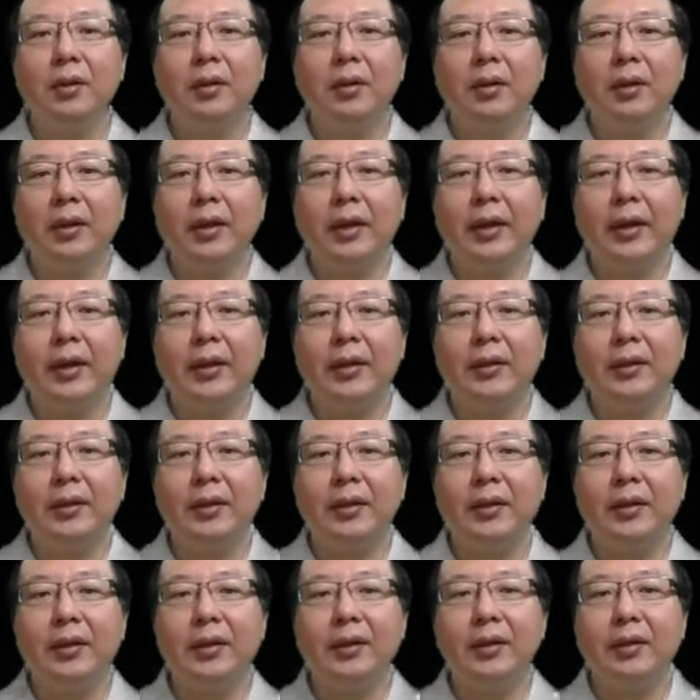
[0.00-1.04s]

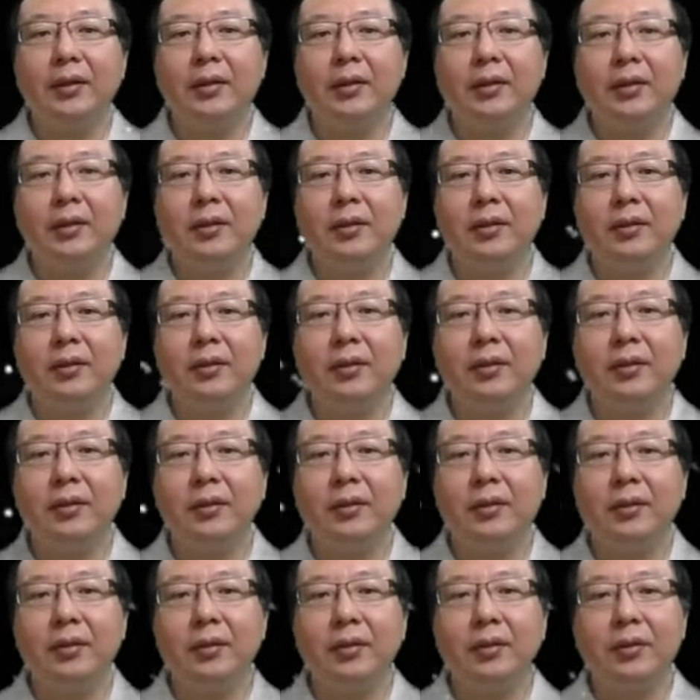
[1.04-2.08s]
And
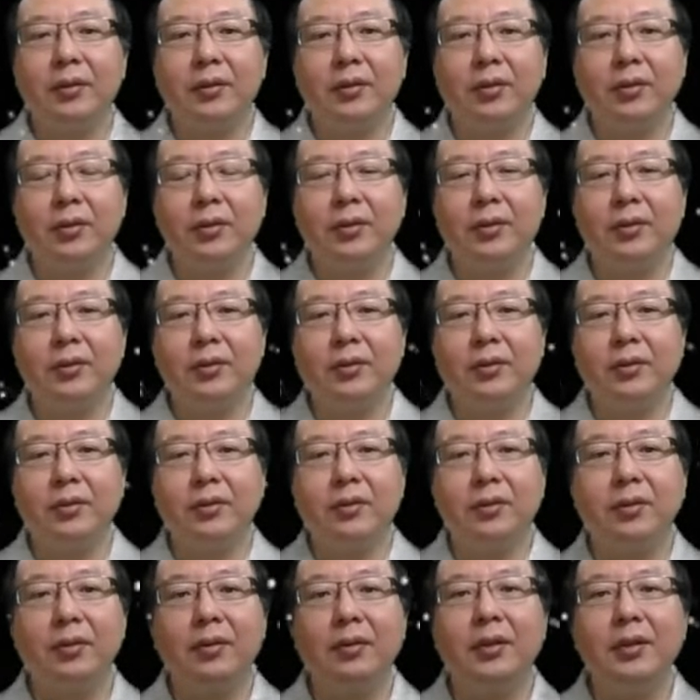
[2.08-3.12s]
so
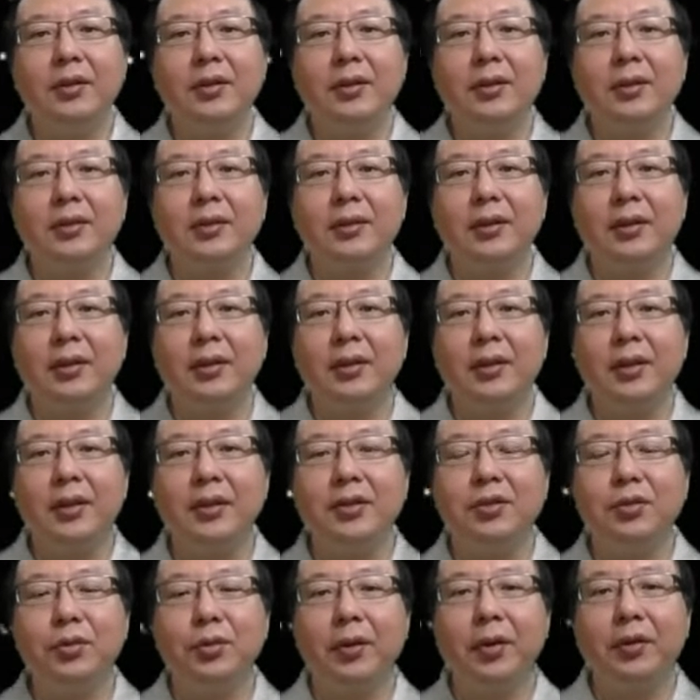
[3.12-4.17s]
this is the list
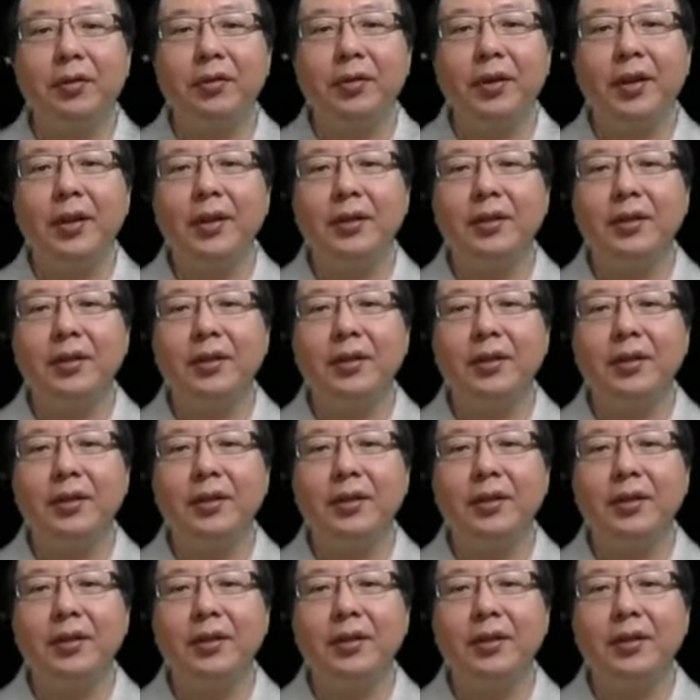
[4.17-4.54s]
to array.